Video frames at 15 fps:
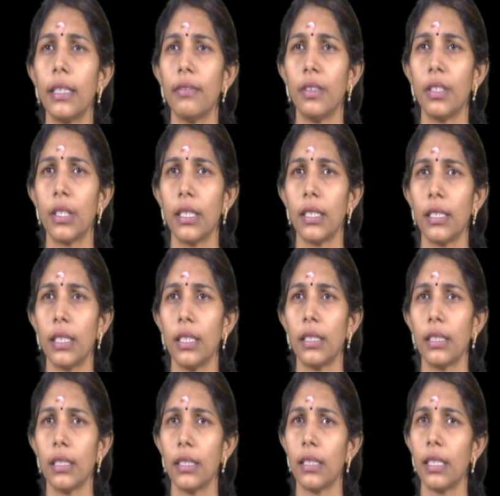efficiency,
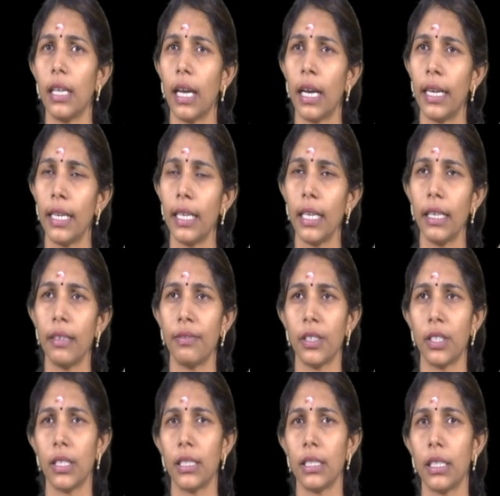this is the ideal
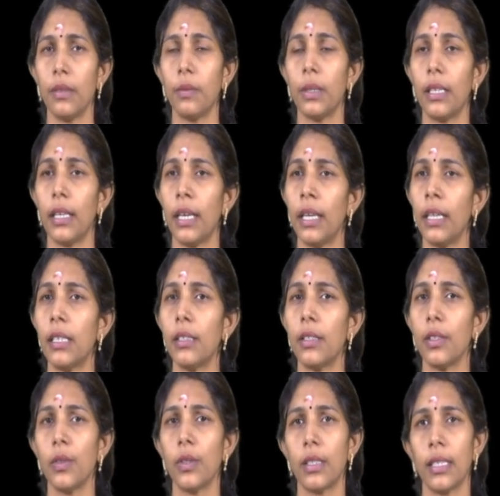efficiency when air is
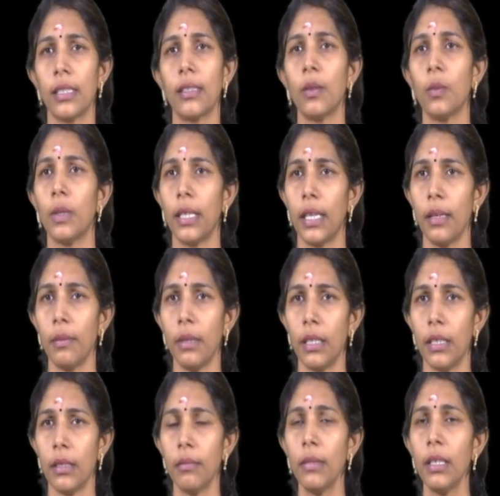used as a working
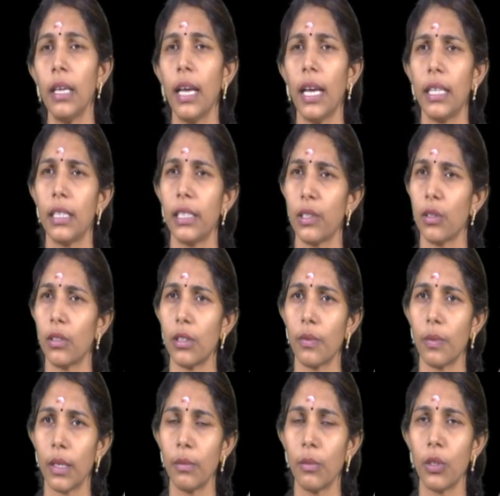medium. And there's also
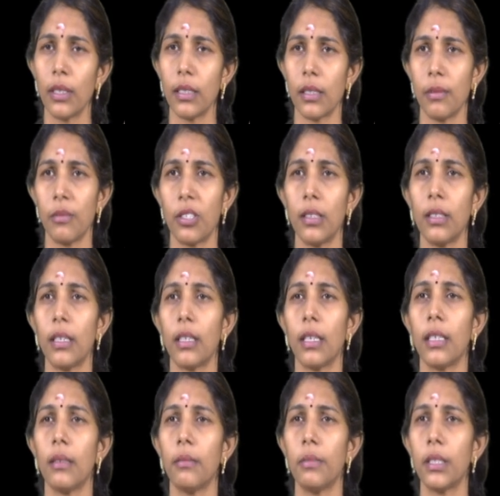one more assumption that the
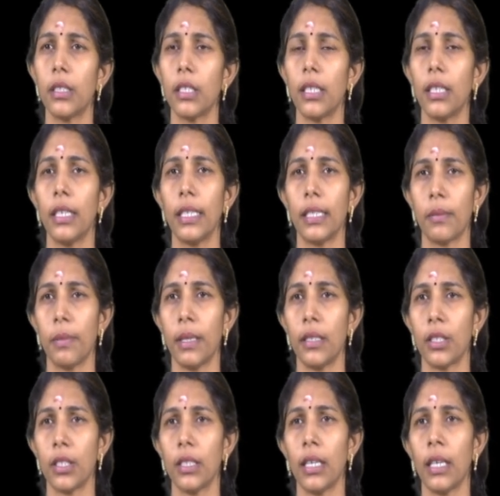compression and
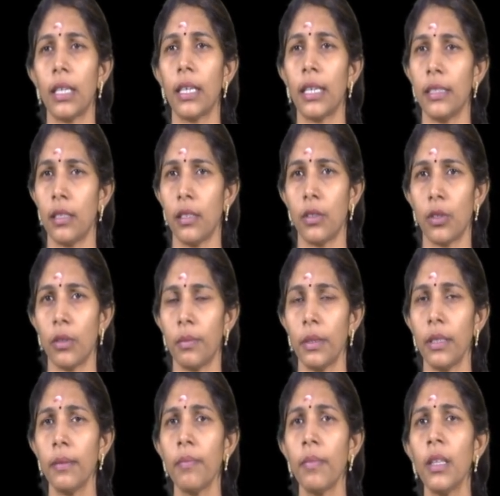expansion are
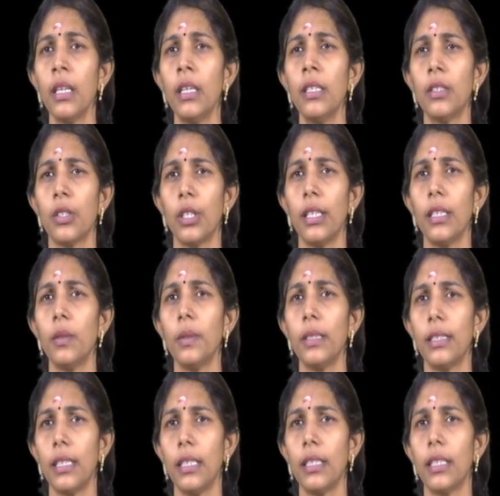isentropic. So here we
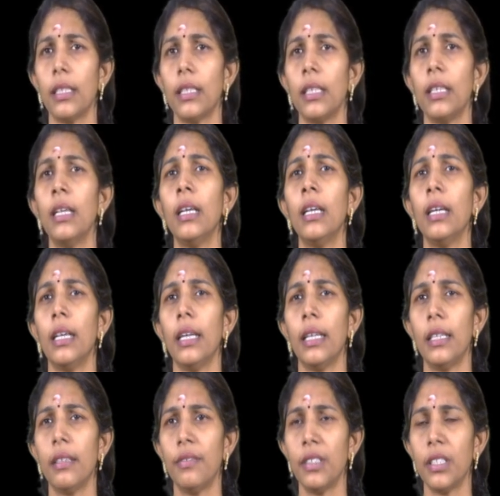see that the
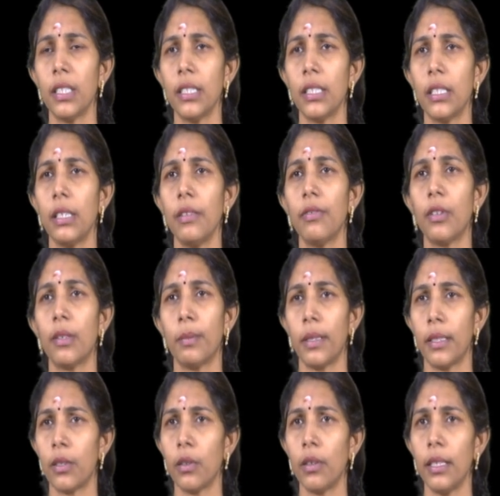Air efficiency for
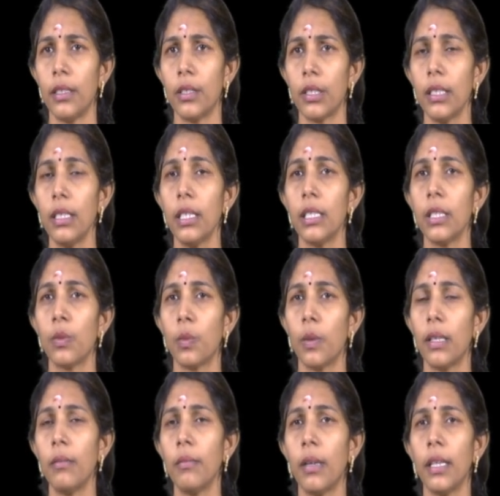petrol engine is
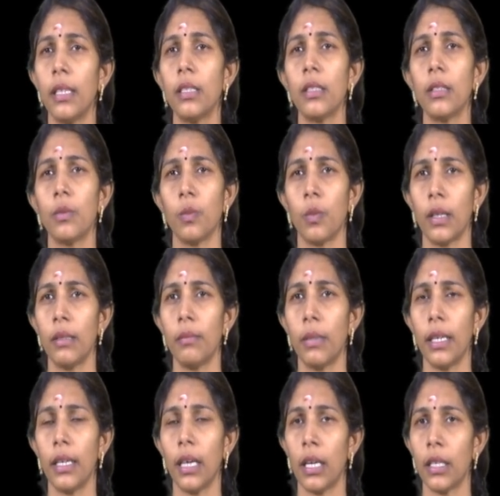1 minus 1
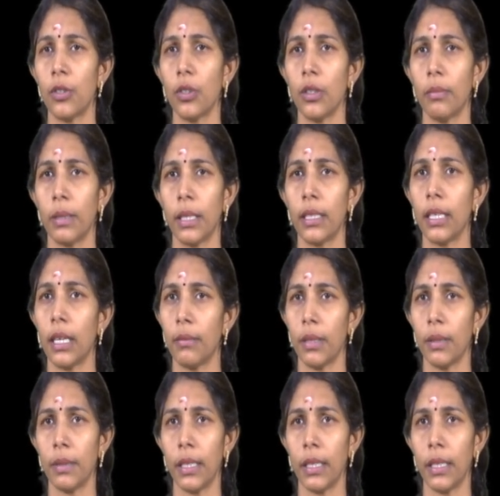by R to the power gamma